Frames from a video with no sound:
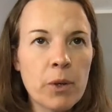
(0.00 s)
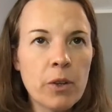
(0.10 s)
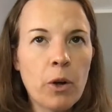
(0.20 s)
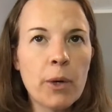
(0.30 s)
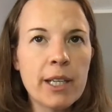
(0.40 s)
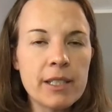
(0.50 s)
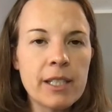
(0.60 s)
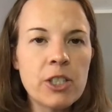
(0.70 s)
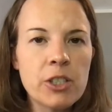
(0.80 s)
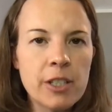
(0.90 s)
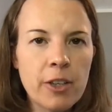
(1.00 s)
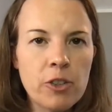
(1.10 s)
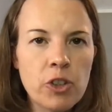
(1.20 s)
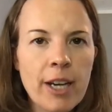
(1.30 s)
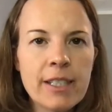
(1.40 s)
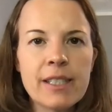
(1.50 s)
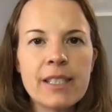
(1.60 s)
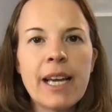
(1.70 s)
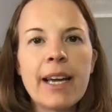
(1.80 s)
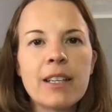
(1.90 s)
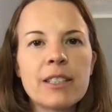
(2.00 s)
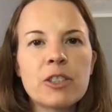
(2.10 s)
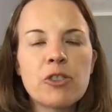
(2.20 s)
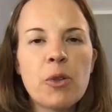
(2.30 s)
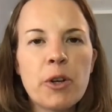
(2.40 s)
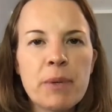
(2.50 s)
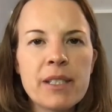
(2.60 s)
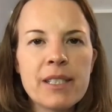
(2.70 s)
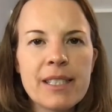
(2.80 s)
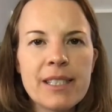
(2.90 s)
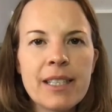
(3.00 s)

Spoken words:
with organizations that are trying to scale and grow their business.